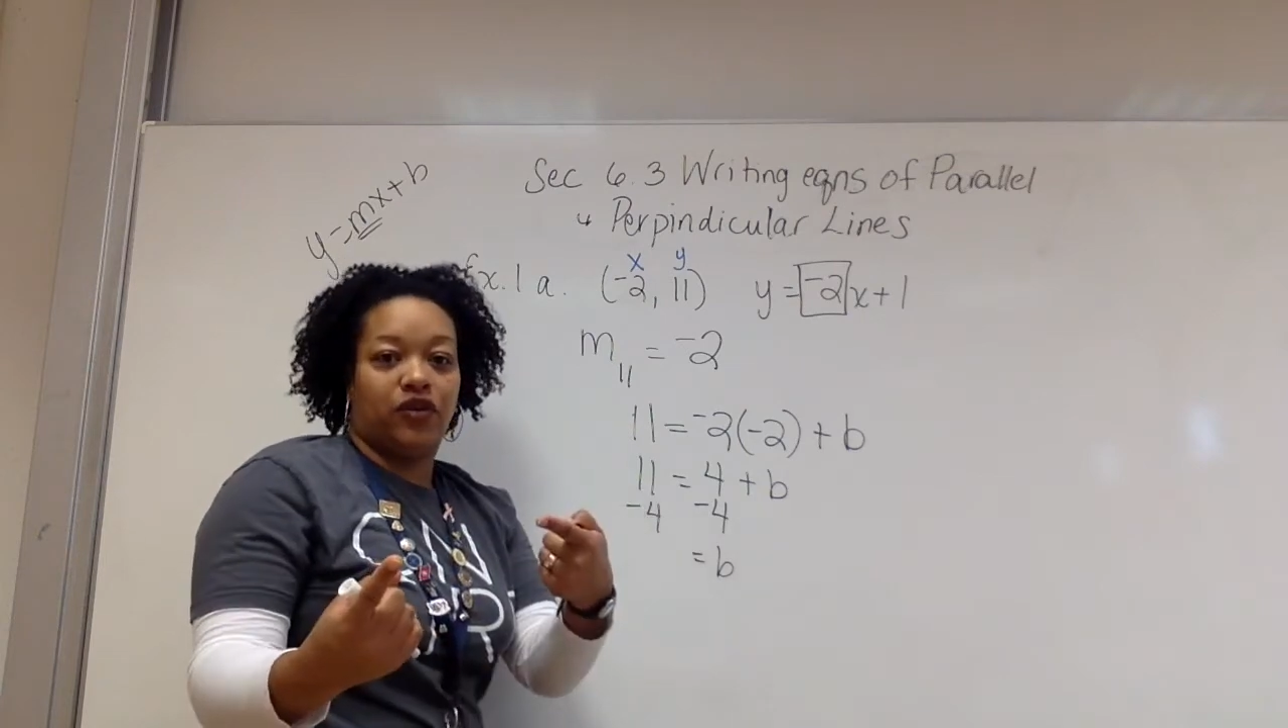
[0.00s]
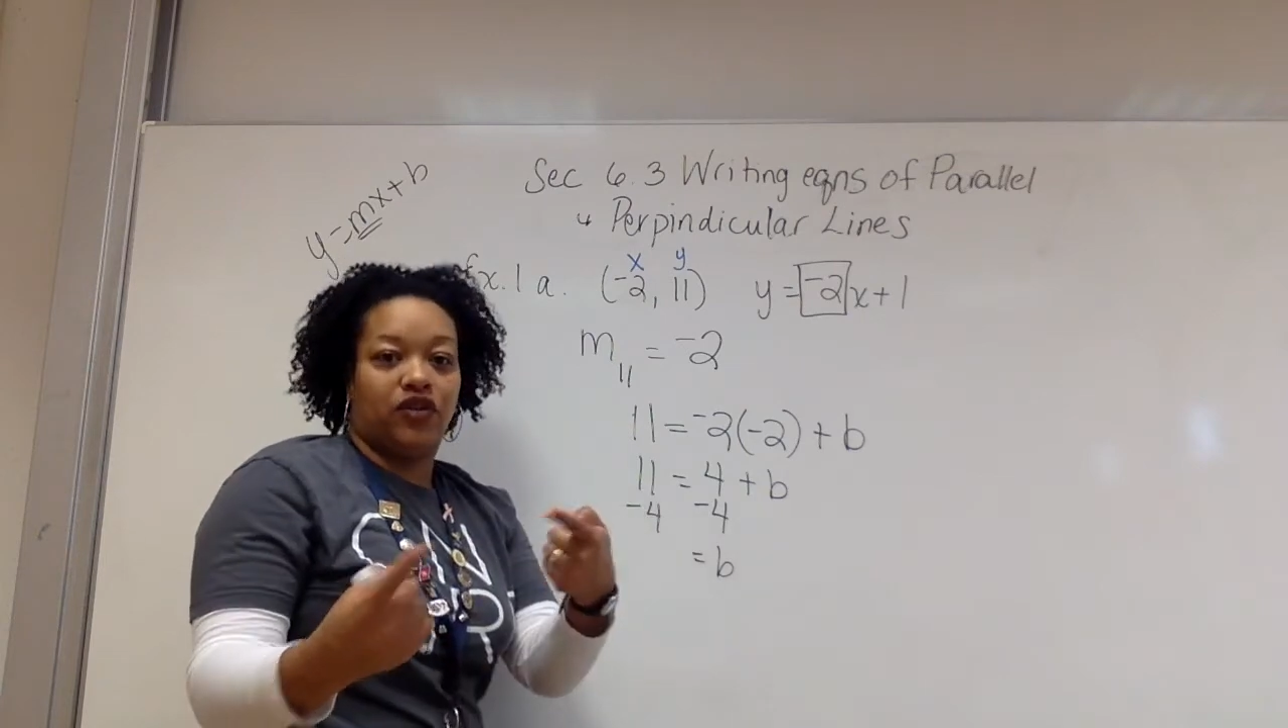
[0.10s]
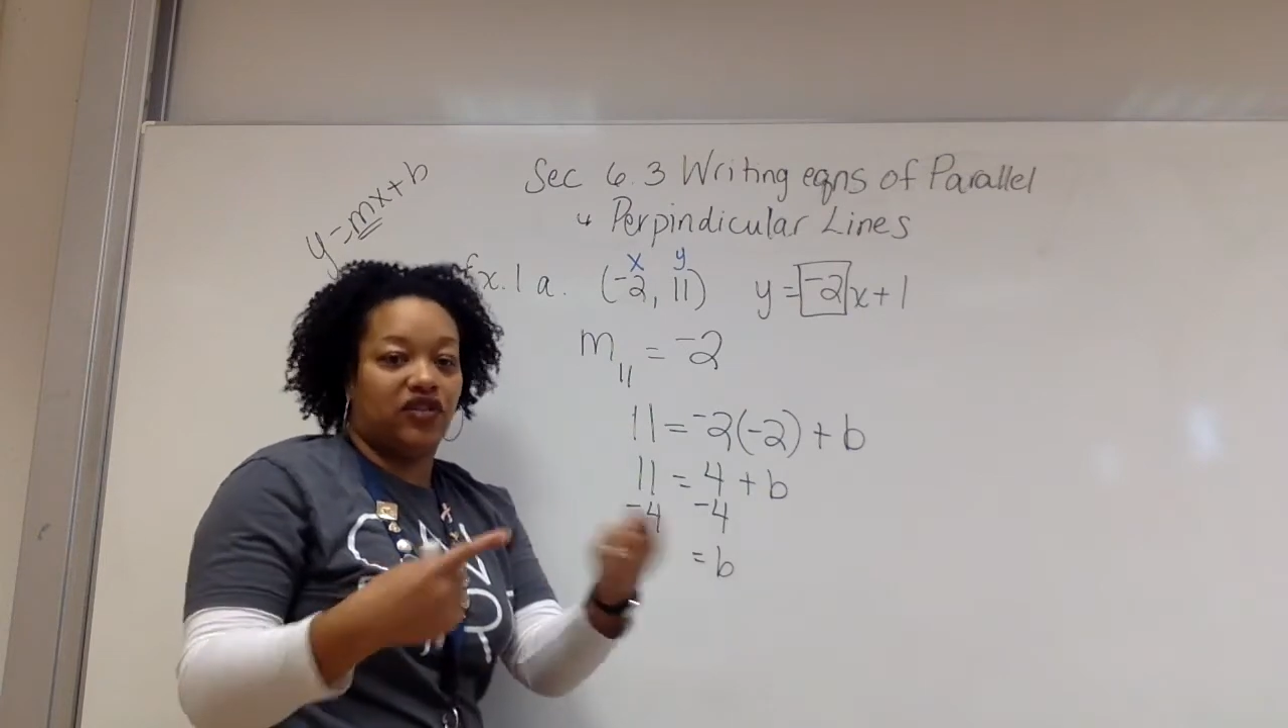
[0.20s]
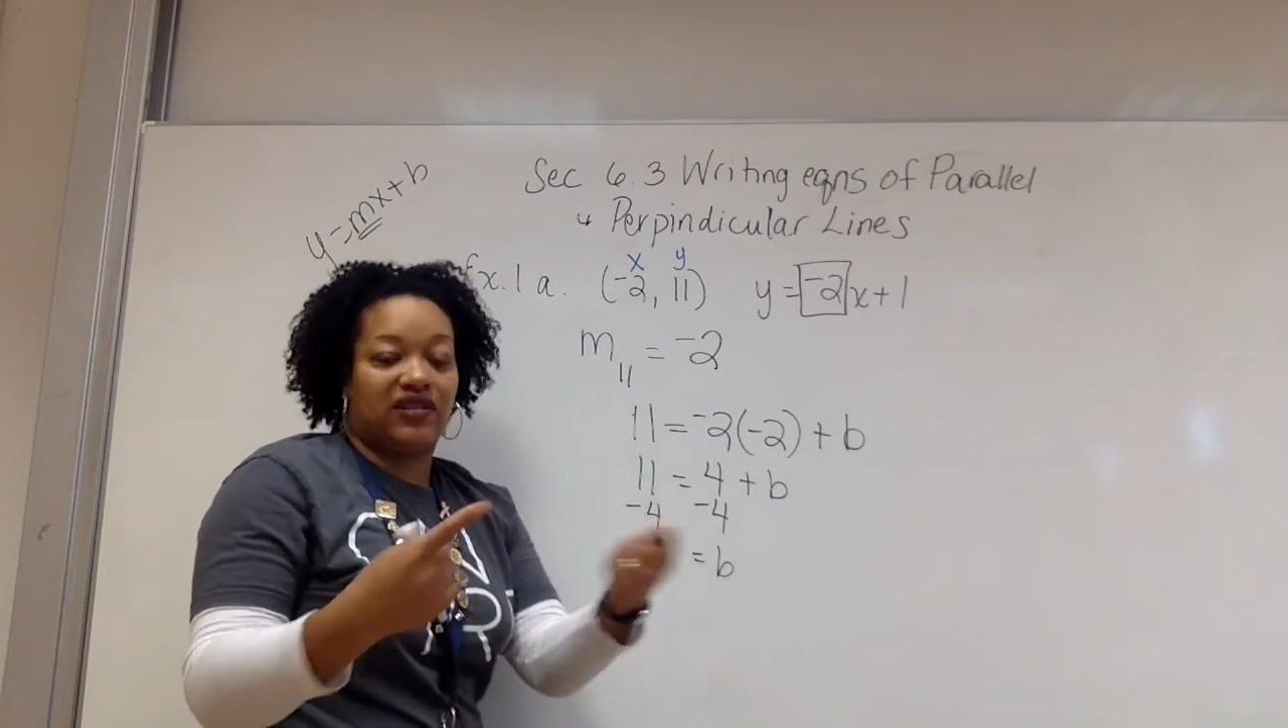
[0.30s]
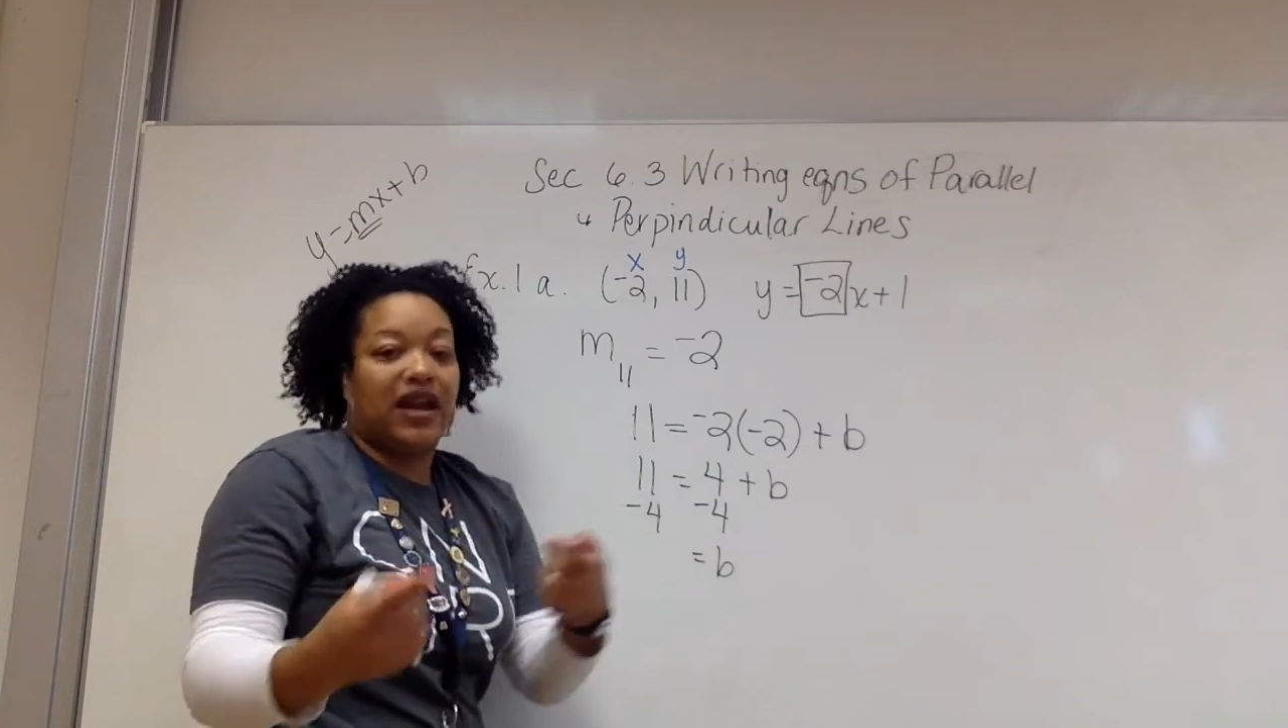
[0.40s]

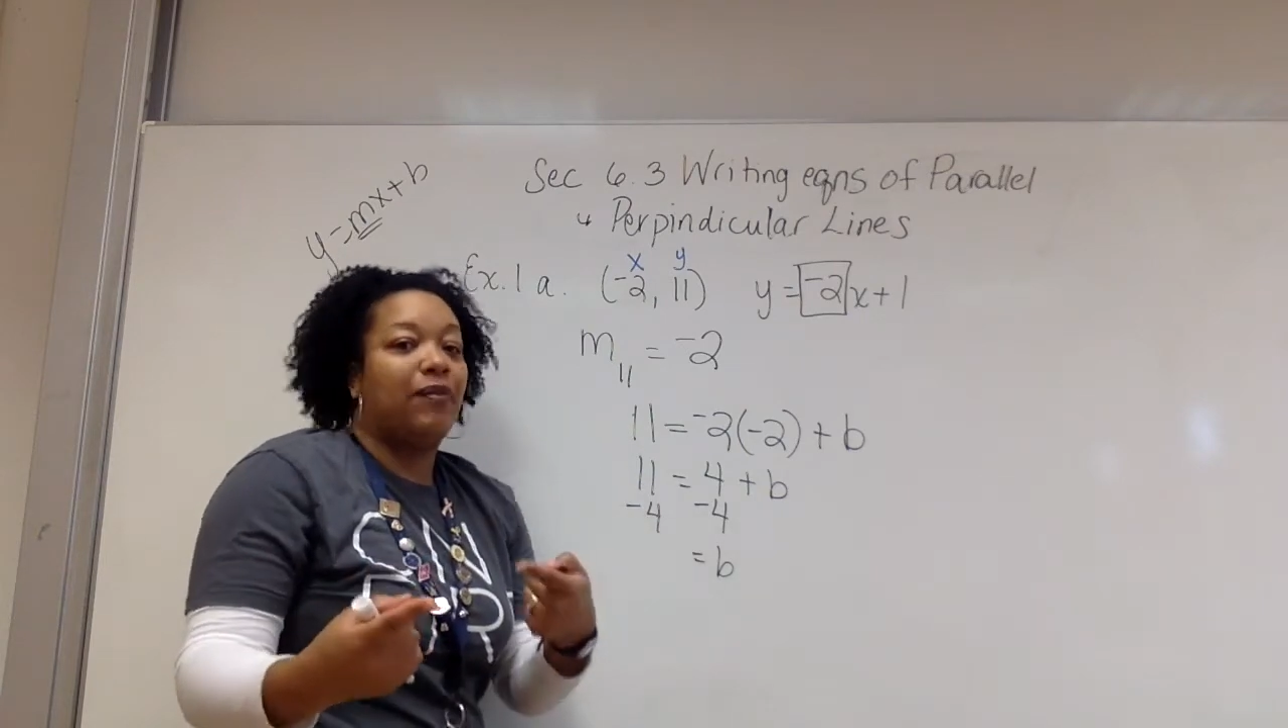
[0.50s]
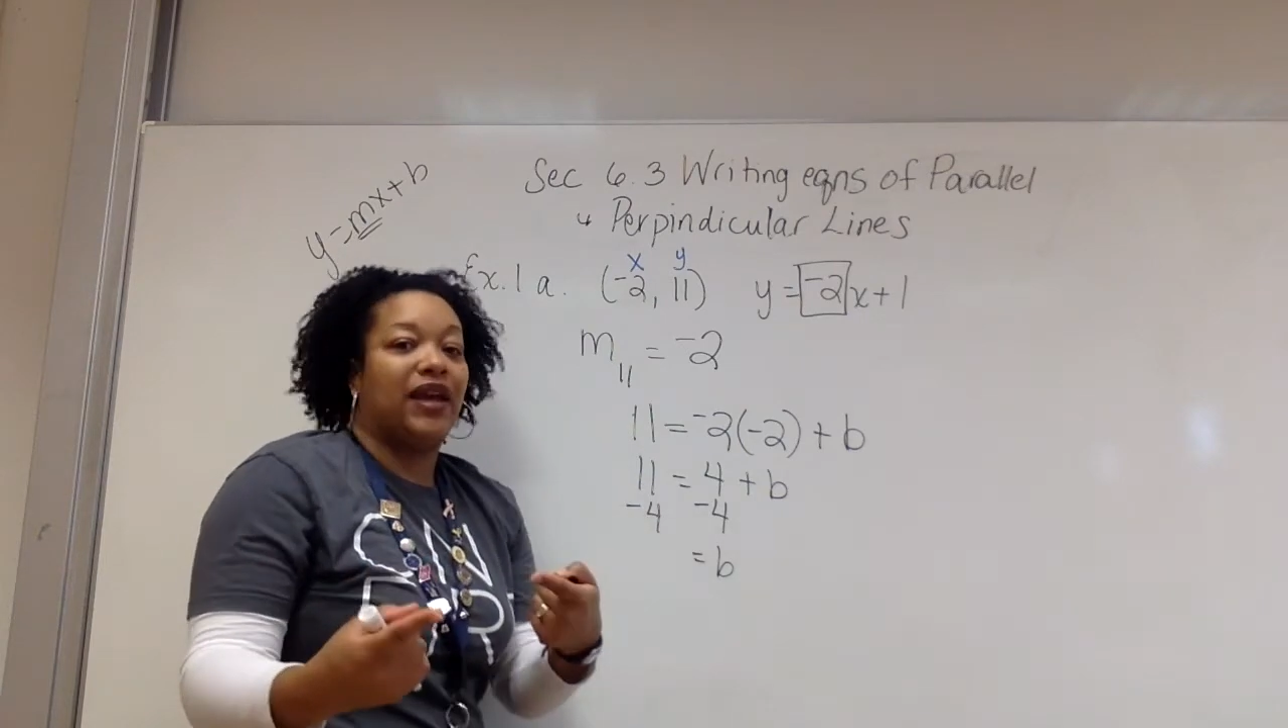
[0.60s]
You're just not